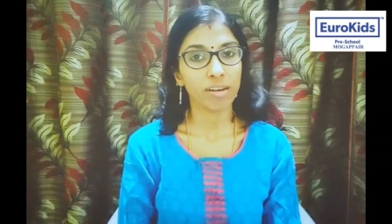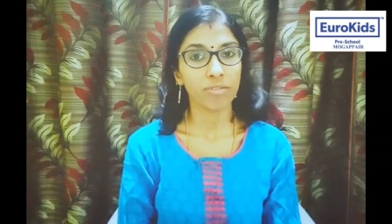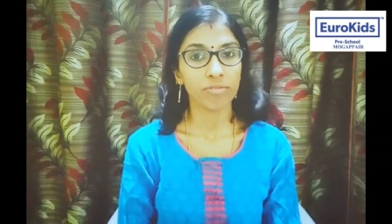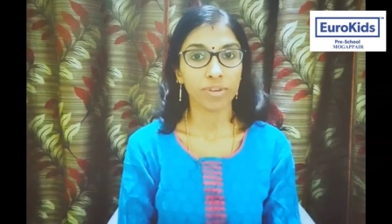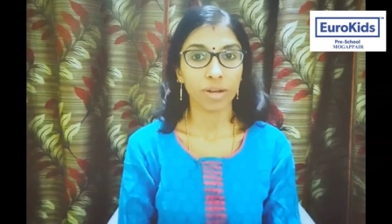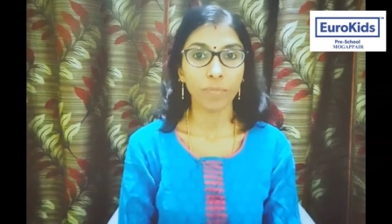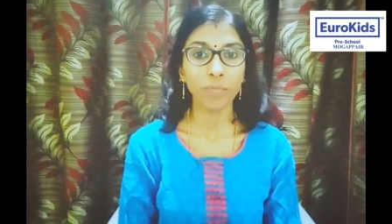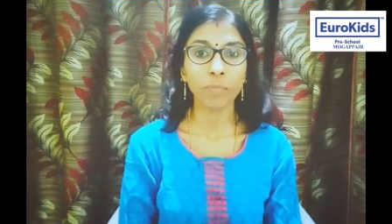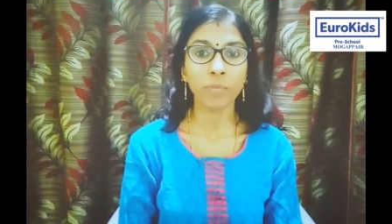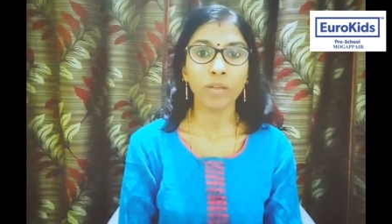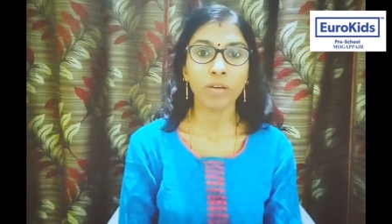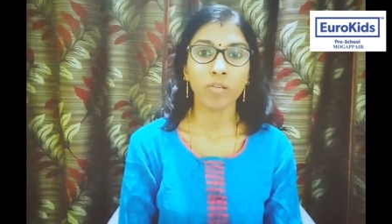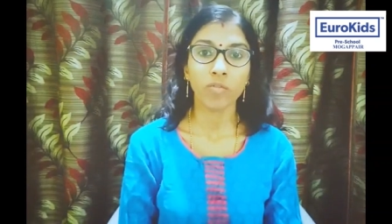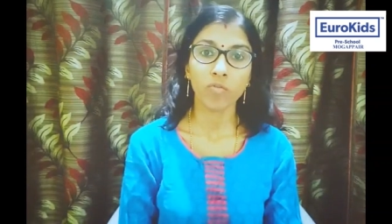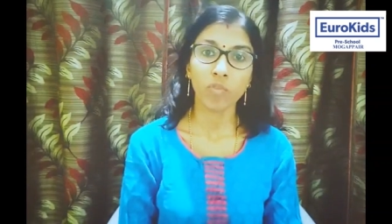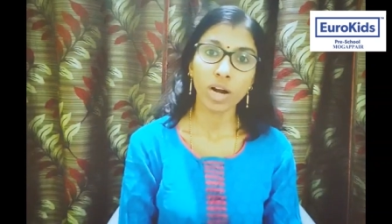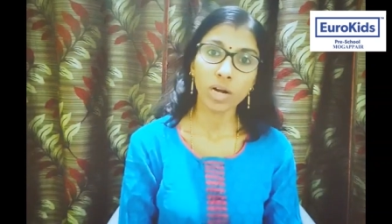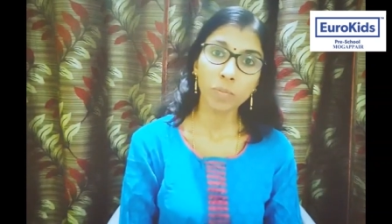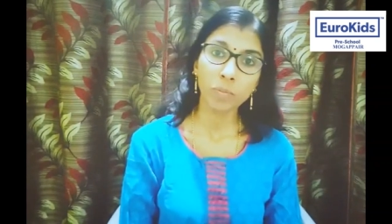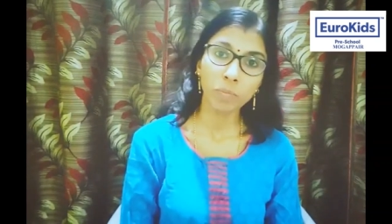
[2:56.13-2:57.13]
from
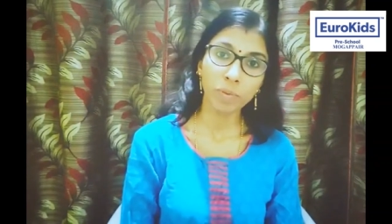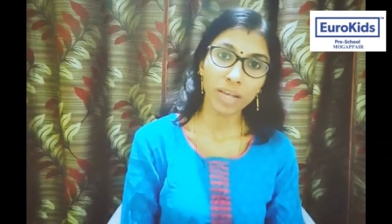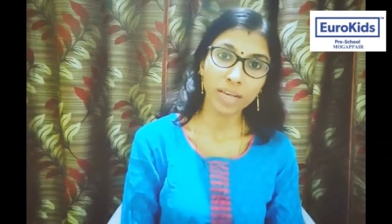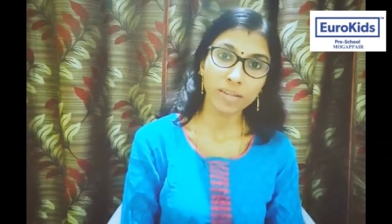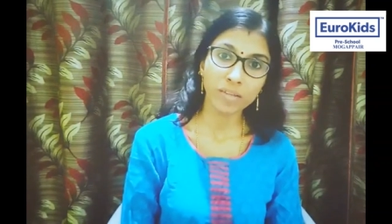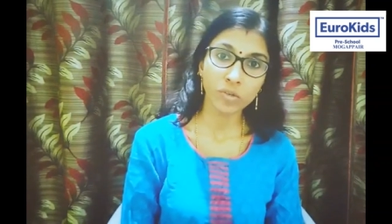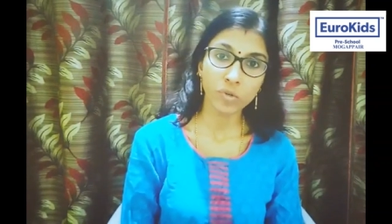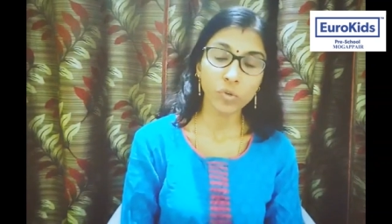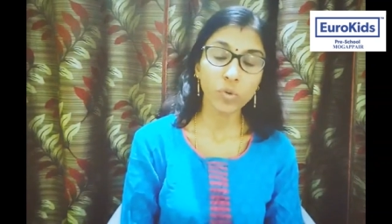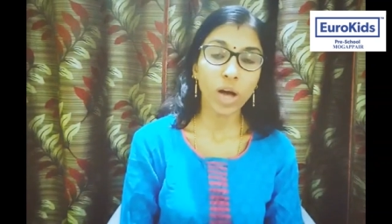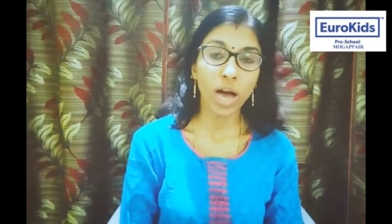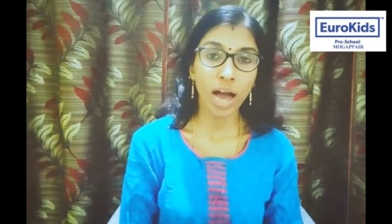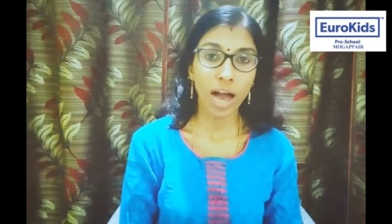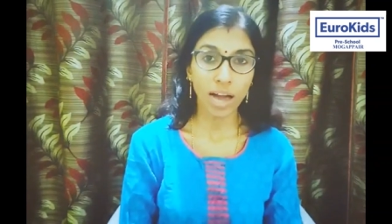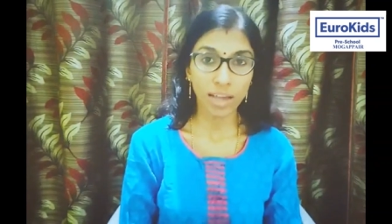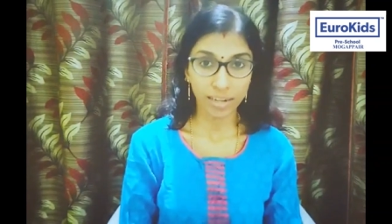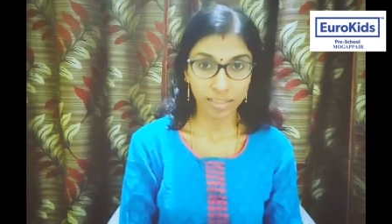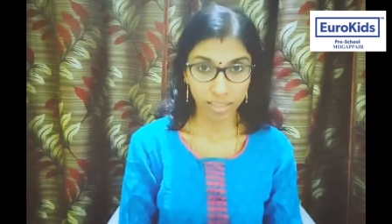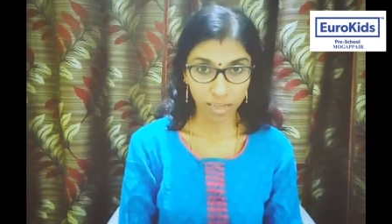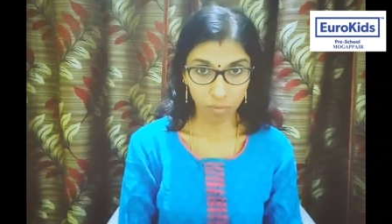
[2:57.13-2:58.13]
one place to
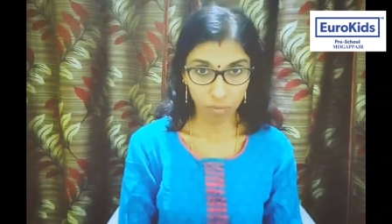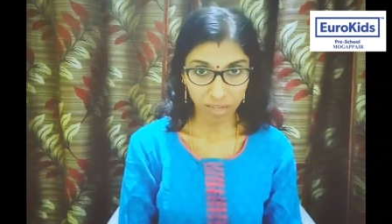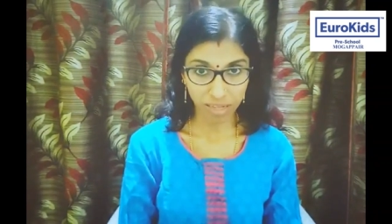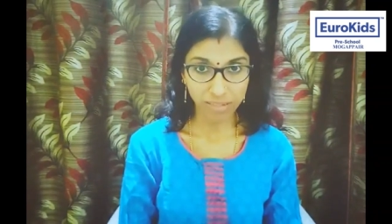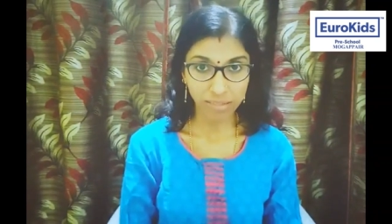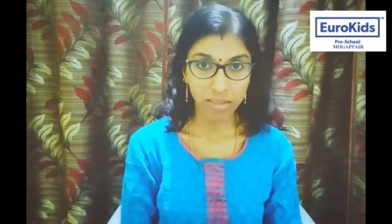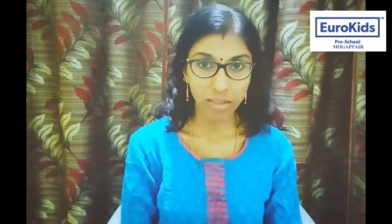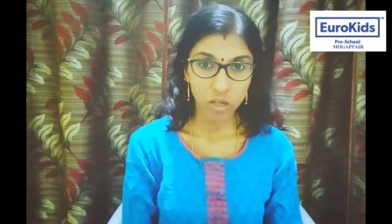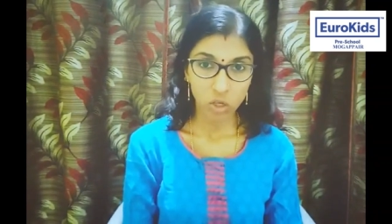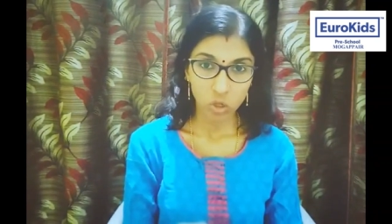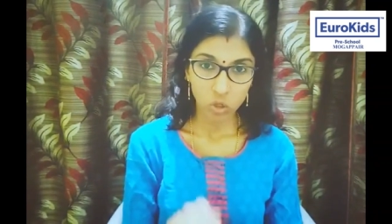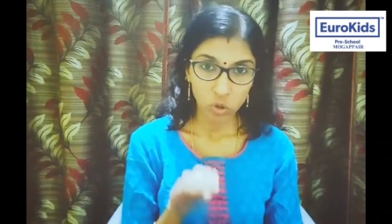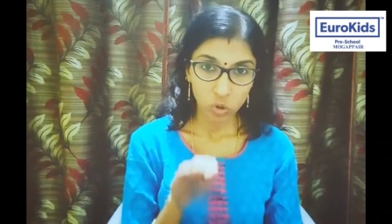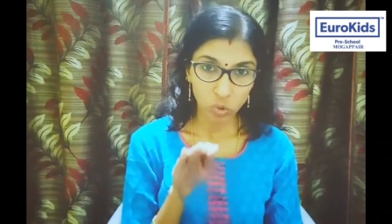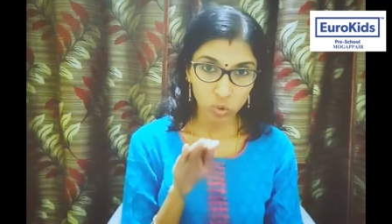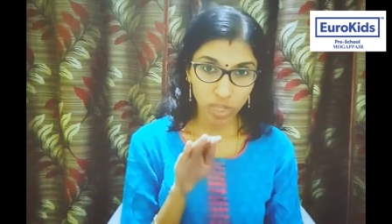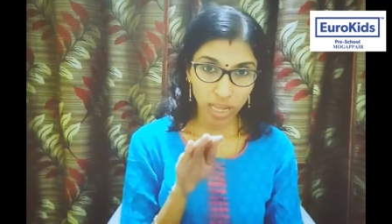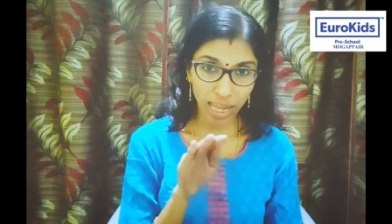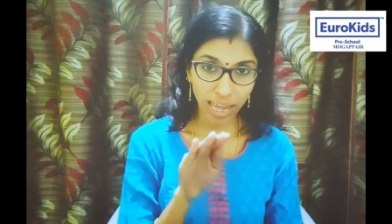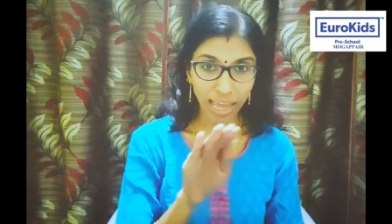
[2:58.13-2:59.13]
another place through
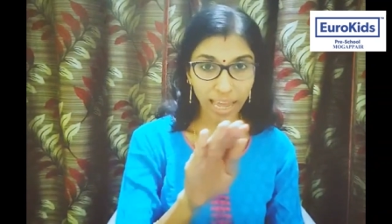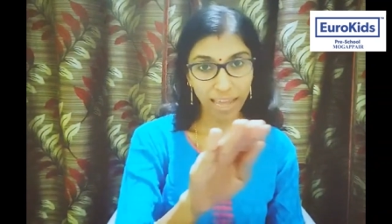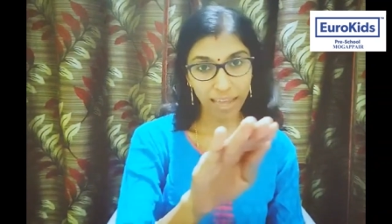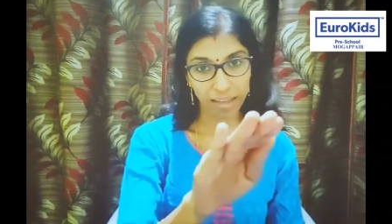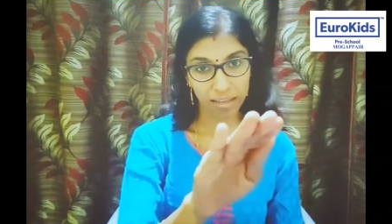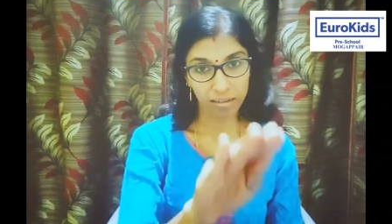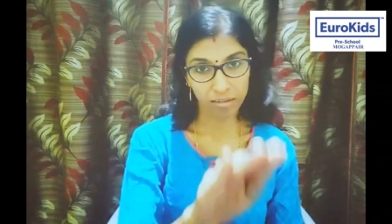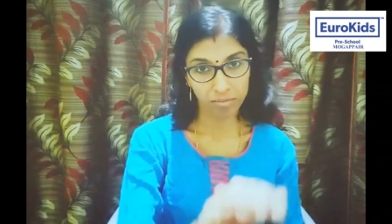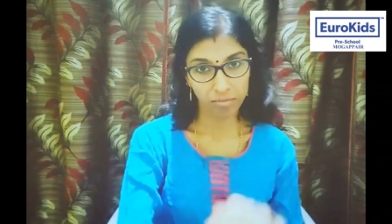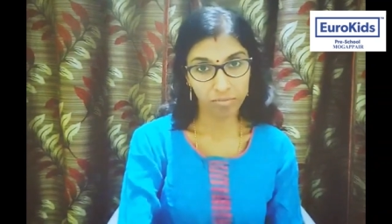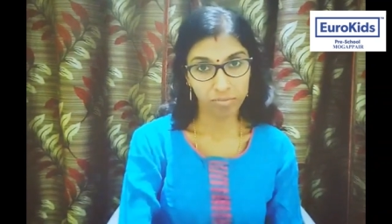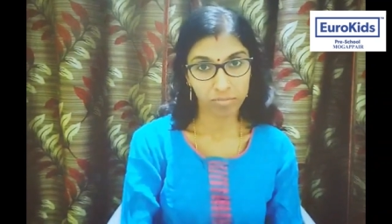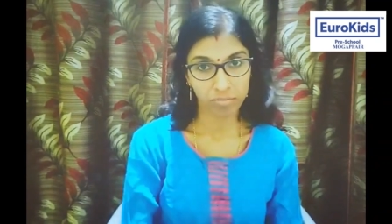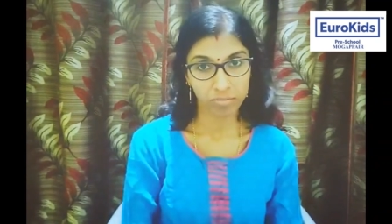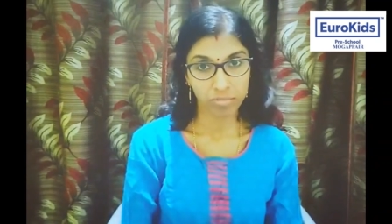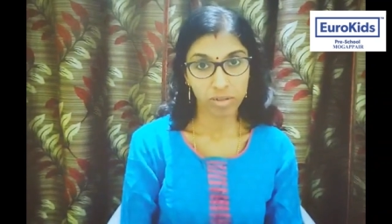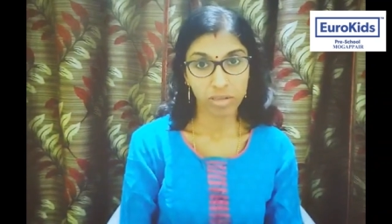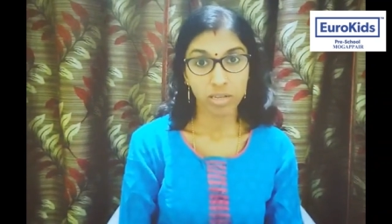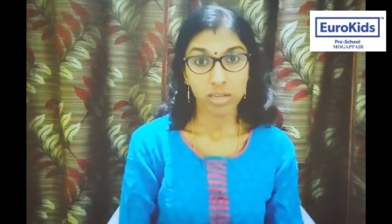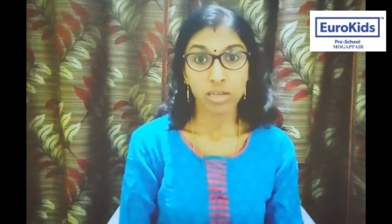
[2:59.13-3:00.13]
the air.
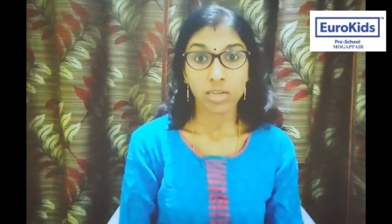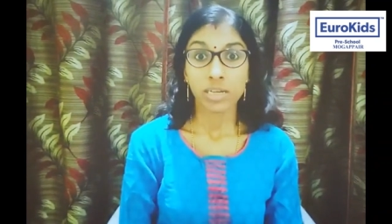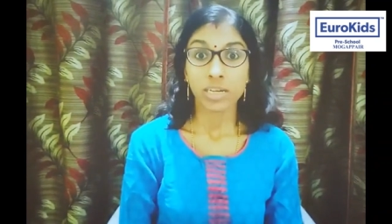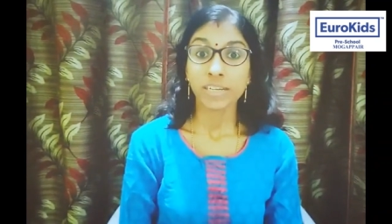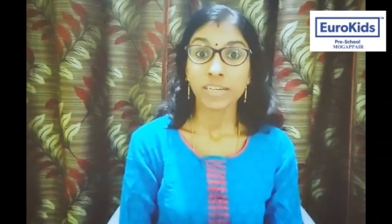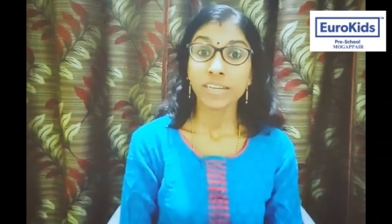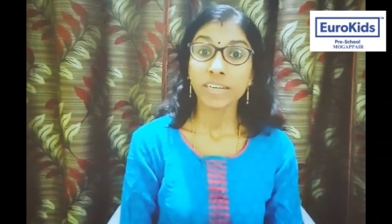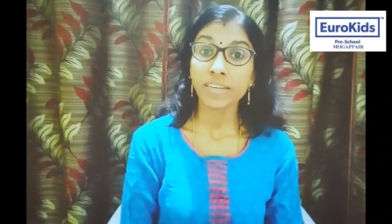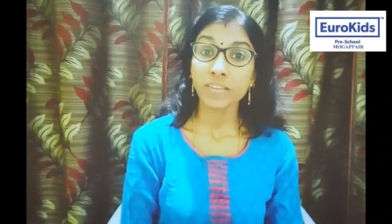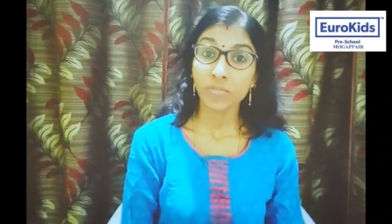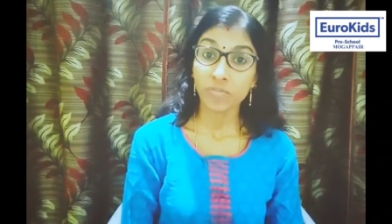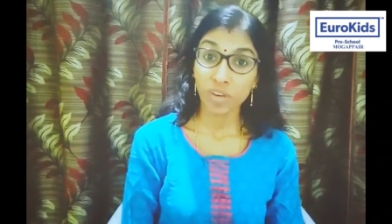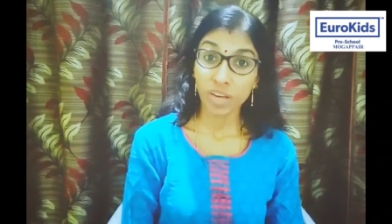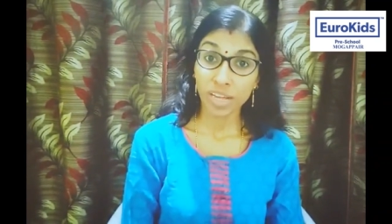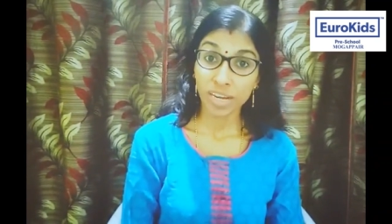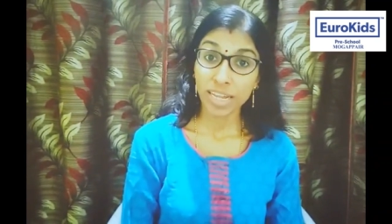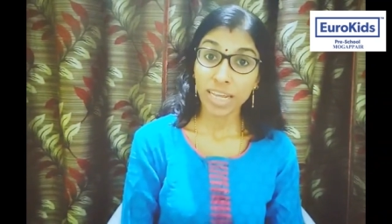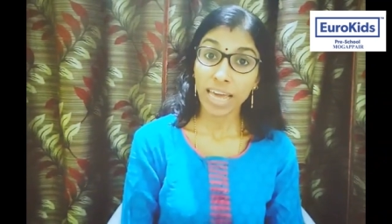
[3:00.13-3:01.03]
It is very